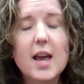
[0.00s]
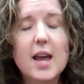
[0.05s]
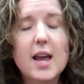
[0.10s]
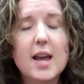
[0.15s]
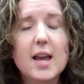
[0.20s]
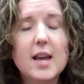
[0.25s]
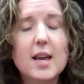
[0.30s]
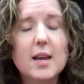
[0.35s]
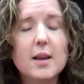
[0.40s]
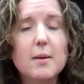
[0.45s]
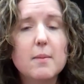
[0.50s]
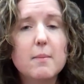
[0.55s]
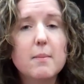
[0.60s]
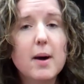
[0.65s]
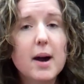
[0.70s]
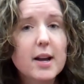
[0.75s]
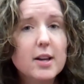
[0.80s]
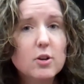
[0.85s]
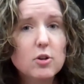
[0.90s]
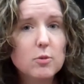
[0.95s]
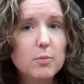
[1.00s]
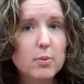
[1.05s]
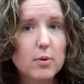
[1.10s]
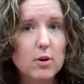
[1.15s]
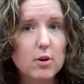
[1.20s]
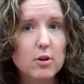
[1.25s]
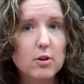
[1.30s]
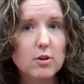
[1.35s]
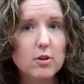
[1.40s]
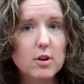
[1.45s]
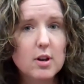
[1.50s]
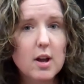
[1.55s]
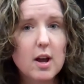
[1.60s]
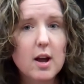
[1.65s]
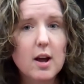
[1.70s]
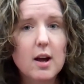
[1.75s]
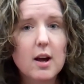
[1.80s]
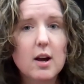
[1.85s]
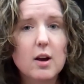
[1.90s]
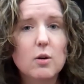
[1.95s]
A minor burn
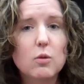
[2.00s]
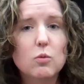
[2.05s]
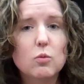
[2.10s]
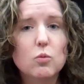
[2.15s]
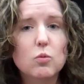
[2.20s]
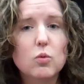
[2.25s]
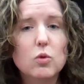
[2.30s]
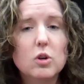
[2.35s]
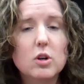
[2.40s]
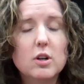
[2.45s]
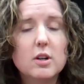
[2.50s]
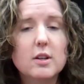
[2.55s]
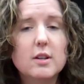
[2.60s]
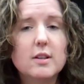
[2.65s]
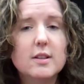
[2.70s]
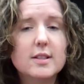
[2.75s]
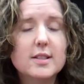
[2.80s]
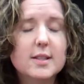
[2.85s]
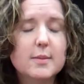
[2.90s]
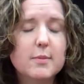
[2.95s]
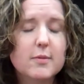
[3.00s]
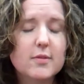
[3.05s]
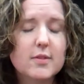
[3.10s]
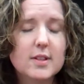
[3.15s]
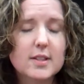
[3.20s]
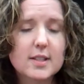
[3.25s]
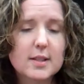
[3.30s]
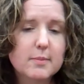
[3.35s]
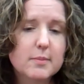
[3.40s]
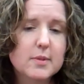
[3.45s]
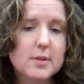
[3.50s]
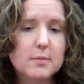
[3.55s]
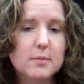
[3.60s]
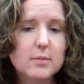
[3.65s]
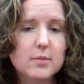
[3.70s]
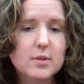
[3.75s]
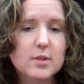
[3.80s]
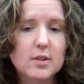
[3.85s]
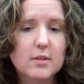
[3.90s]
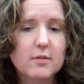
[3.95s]
some of the
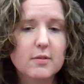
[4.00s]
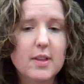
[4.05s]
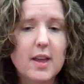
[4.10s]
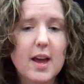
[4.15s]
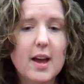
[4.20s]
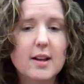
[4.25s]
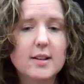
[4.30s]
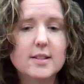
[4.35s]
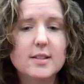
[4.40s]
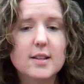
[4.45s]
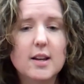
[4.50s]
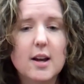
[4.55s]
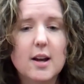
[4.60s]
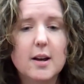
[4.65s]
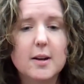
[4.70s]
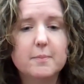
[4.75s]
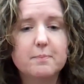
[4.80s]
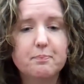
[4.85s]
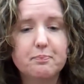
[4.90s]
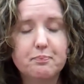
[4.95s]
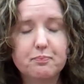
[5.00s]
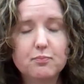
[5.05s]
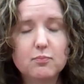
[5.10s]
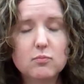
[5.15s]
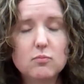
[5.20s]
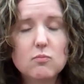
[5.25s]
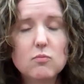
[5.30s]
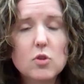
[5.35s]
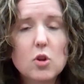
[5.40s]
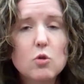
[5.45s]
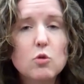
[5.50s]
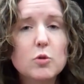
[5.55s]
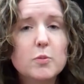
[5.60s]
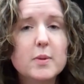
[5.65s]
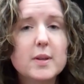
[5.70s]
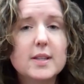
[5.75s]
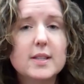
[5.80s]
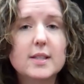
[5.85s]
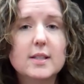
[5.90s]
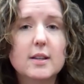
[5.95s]
symptoms of that would
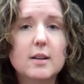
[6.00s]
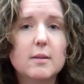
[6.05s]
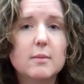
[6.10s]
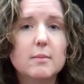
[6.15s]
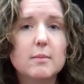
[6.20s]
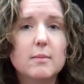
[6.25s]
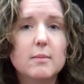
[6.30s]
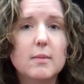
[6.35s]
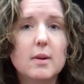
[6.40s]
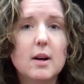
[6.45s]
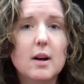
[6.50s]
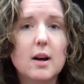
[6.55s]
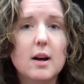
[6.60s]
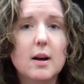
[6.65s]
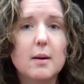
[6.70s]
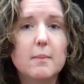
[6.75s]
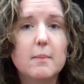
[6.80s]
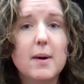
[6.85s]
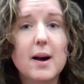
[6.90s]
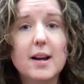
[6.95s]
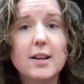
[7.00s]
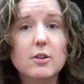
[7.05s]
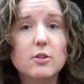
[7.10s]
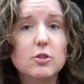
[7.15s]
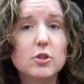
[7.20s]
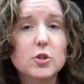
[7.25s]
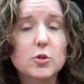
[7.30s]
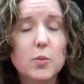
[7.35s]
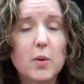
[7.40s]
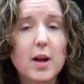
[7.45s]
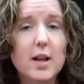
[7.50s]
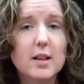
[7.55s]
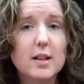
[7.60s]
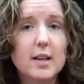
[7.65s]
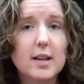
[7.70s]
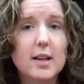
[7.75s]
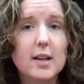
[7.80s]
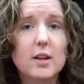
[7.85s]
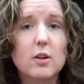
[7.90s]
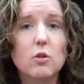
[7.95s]
be some minor
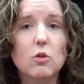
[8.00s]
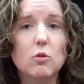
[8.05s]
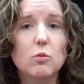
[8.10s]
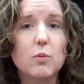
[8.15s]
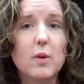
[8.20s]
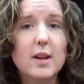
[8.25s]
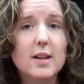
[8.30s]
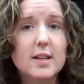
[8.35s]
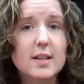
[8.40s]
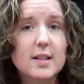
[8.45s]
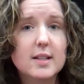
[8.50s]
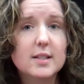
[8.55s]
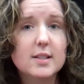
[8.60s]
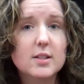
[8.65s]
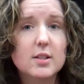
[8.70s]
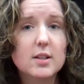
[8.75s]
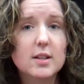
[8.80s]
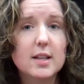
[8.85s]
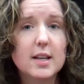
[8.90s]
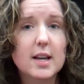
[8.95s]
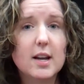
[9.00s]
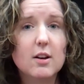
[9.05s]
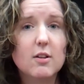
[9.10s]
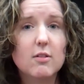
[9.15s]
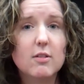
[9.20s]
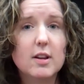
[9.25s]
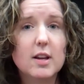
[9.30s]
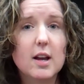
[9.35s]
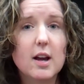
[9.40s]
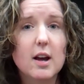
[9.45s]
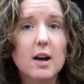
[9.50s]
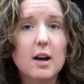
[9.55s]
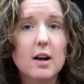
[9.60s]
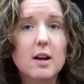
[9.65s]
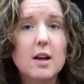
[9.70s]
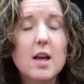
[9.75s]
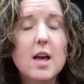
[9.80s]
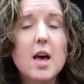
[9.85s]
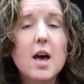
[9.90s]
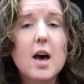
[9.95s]
swelling or redness to the
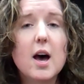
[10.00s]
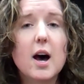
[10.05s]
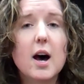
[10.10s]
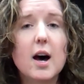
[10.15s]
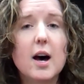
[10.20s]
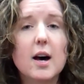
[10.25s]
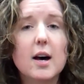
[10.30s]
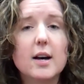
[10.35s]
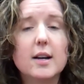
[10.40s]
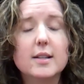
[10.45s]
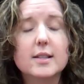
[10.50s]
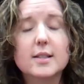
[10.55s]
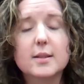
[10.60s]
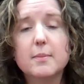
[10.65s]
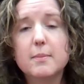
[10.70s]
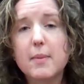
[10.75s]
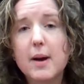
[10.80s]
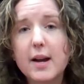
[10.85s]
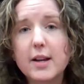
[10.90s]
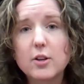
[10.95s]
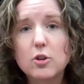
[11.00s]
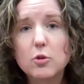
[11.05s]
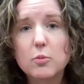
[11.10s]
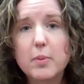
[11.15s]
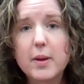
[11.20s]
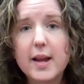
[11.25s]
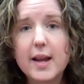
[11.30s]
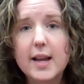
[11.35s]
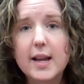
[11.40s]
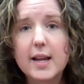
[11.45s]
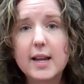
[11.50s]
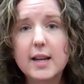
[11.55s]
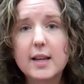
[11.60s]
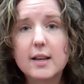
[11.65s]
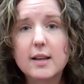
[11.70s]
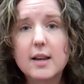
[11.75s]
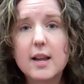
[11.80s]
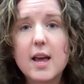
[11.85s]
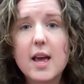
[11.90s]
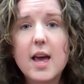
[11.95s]
area, some minor
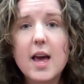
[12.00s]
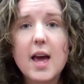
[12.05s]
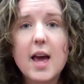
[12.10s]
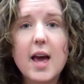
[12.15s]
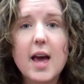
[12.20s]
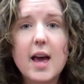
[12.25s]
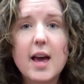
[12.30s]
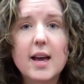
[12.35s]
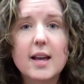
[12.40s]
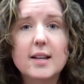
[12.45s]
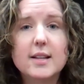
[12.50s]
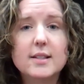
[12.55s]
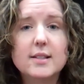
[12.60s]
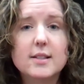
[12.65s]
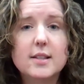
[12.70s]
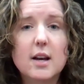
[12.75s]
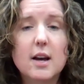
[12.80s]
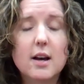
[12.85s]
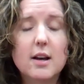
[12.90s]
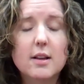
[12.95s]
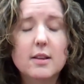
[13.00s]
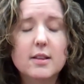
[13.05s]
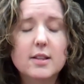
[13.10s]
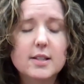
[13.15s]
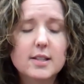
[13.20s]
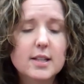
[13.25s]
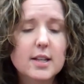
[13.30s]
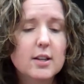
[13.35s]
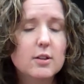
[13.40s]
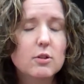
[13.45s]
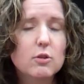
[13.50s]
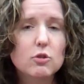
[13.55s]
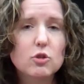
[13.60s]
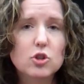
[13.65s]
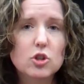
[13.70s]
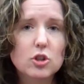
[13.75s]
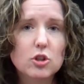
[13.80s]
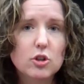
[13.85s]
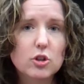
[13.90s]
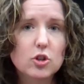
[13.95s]
pain, and the skin though
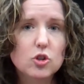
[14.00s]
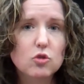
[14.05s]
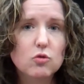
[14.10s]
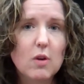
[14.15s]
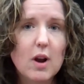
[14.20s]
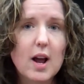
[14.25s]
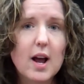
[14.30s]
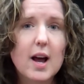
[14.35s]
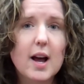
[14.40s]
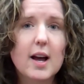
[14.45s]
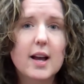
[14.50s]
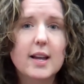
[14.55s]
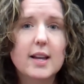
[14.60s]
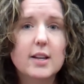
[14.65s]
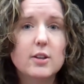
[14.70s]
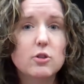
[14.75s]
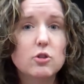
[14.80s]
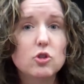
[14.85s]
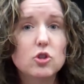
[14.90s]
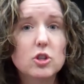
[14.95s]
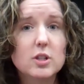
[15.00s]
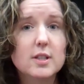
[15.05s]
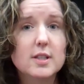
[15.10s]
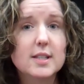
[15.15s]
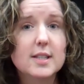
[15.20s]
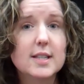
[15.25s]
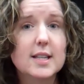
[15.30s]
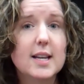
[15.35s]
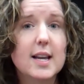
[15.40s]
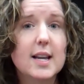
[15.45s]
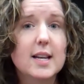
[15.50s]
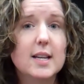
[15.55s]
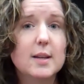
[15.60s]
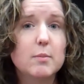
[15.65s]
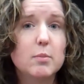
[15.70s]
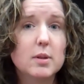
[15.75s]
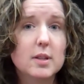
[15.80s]
should look dry and you shouldn't see any